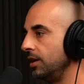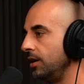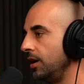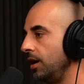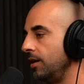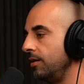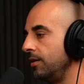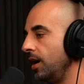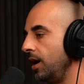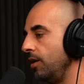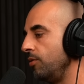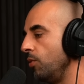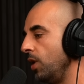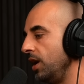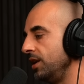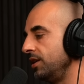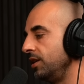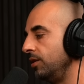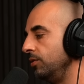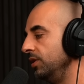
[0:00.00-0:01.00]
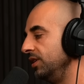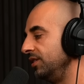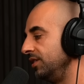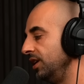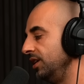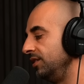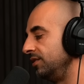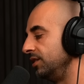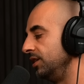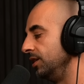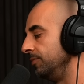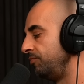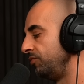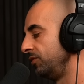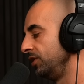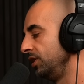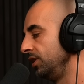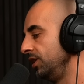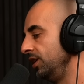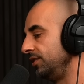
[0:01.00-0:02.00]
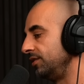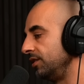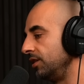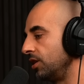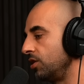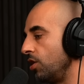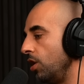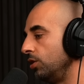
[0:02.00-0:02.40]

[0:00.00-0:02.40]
And I wonder, is it a